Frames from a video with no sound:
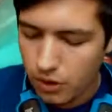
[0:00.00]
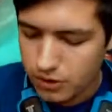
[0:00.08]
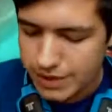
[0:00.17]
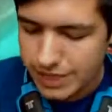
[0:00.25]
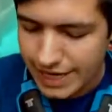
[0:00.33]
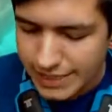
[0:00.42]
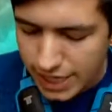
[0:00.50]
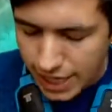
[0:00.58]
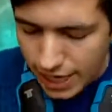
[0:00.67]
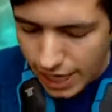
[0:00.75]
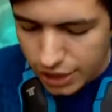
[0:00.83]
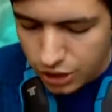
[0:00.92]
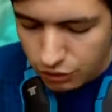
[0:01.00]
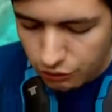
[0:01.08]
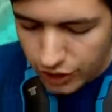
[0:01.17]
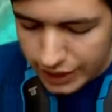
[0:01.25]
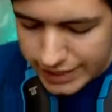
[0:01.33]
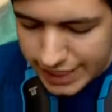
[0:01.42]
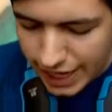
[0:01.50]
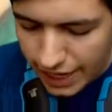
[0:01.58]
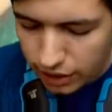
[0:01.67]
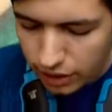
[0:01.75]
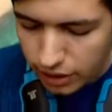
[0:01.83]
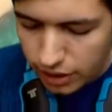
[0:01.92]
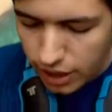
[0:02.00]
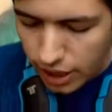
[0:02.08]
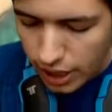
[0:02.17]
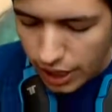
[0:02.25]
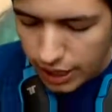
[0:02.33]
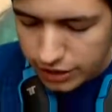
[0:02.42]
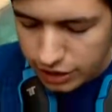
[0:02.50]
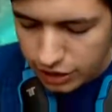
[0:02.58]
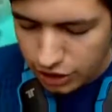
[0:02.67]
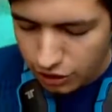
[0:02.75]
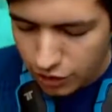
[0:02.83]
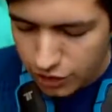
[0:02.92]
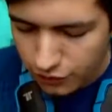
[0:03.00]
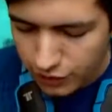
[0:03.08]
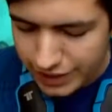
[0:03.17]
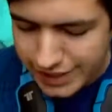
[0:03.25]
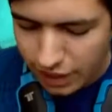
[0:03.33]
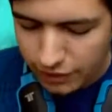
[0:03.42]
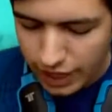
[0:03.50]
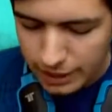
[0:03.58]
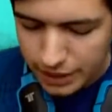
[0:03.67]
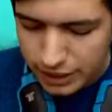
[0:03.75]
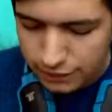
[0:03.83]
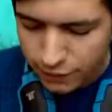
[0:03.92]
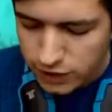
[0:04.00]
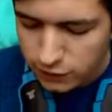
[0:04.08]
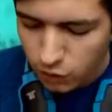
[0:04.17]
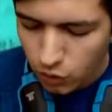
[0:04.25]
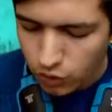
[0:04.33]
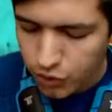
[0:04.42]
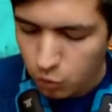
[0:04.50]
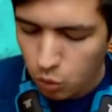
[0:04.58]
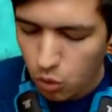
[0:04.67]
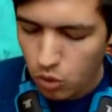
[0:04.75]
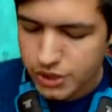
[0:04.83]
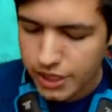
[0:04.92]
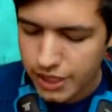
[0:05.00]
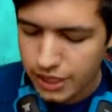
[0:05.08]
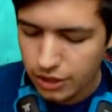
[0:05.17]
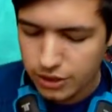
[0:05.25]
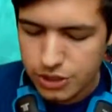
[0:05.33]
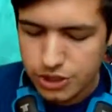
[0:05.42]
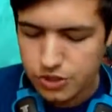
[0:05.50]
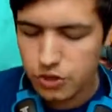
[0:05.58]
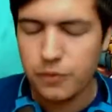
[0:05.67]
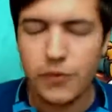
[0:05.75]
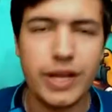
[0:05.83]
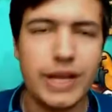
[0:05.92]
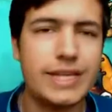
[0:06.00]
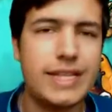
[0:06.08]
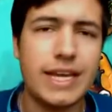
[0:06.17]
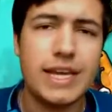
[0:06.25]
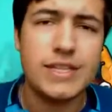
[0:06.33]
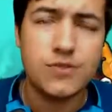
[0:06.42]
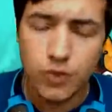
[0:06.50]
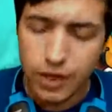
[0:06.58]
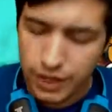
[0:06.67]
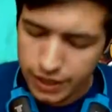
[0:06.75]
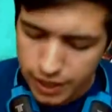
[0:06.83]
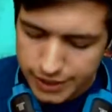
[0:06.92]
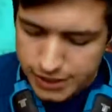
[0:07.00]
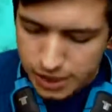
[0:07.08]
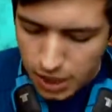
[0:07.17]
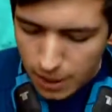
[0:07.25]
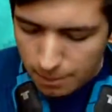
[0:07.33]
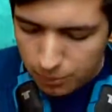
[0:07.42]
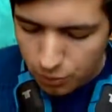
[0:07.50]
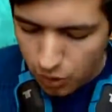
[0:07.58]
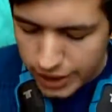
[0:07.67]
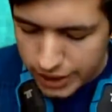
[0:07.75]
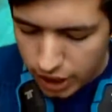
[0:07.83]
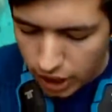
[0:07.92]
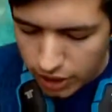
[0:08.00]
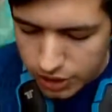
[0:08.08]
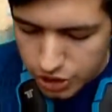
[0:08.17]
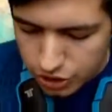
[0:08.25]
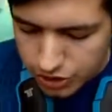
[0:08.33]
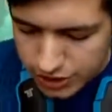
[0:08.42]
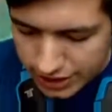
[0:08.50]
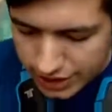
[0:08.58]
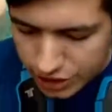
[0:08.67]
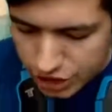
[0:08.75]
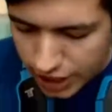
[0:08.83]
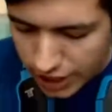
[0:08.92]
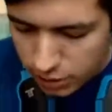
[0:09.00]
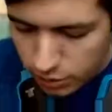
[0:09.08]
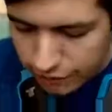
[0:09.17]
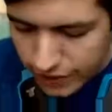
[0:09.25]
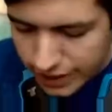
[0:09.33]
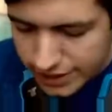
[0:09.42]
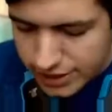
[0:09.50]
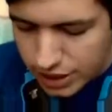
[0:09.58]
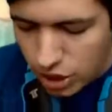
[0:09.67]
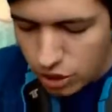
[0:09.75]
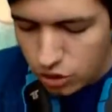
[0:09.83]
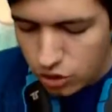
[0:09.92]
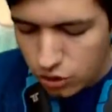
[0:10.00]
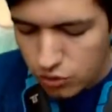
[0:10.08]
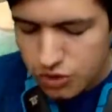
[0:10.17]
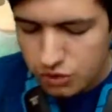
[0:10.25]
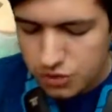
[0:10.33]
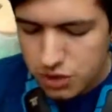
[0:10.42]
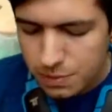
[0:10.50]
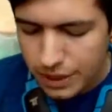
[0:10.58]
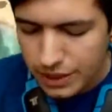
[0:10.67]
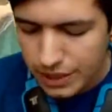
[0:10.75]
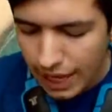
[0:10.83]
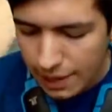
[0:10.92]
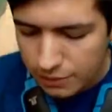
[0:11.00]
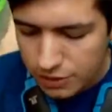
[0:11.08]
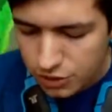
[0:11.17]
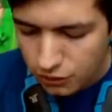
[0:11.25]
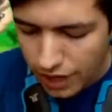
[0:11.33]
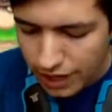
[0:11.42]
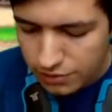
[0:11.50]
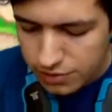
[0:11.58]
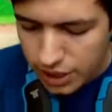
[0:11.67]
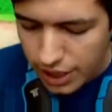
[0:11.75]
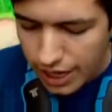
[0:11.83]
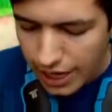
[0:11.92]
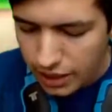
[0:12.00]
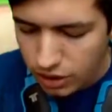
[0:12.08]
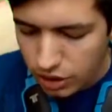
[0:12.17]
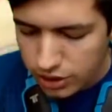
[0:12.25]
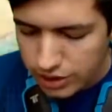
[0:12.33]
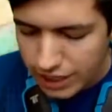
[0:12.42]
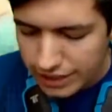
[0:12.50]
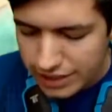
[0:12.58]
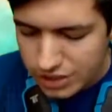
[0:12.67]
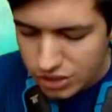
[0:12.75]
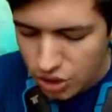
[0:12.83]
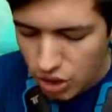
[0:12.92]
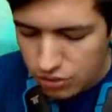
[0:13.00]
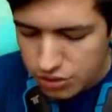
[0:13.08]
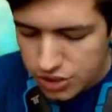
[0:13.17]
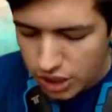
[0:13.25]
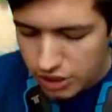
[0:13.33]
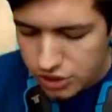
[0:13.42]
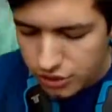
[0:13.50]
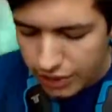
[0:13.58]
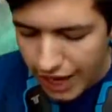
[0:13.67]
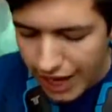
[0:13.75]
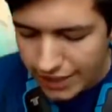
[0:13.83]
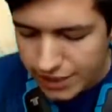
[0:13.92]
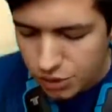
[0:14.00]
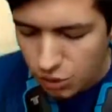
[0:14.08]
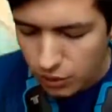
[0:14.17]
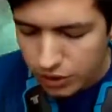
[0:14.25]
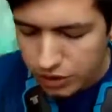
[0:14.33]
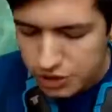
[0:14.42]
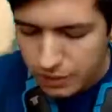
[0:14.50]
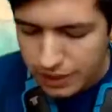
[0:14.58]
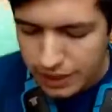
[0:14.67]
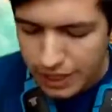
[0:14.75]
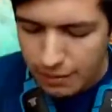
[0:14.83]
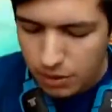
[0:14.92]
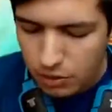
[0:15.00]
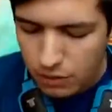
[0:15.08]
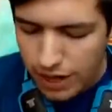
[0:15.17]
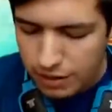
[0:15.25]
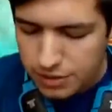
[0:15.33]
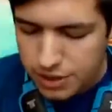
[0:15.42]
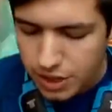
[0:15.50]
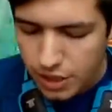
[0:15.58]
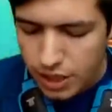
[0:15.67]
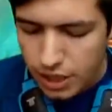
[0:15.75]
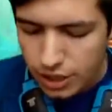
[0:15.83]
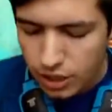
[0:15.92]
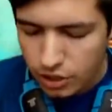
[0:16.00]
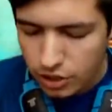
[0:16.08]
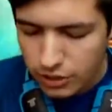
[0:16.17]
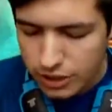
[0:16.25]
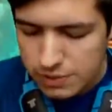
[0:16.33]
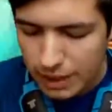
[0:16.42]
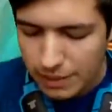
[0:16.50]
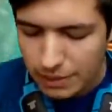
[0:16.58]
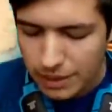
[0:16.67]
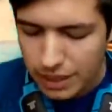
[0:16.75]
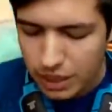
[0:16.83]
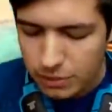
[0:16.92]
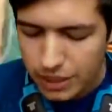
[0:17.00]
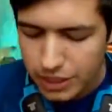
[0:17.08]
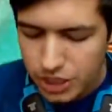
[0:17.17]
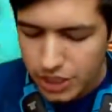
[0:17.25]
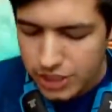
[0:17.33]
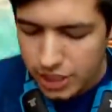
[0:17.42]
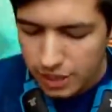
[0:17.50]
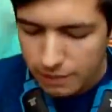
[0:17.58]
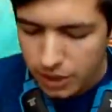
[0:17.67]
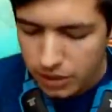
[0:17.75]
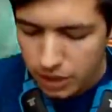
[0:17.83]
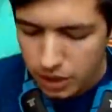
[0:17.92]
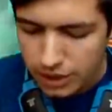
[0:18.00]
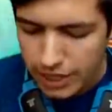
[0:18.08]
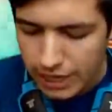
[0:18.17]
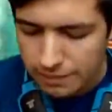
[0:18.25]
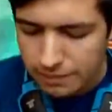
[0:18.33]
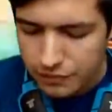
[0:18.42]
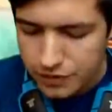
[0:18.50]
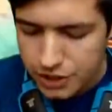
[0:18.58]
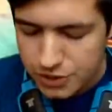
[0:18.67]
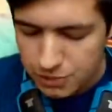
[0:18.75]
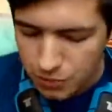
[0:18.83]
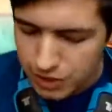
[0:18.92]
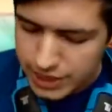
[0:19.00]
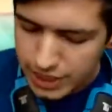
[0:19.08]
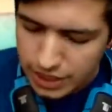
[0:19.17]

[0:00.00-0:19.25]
process, and you can really tell. You can really tell that, because first of all, the water looks super realistic. It's really nice, bright colors. You can see the shadow effects. You can also spin the cameras around, and look at that. There's no stuttering at all when you spin the camera around. You expect maybe a little bit of jitter, but look at that, smooth as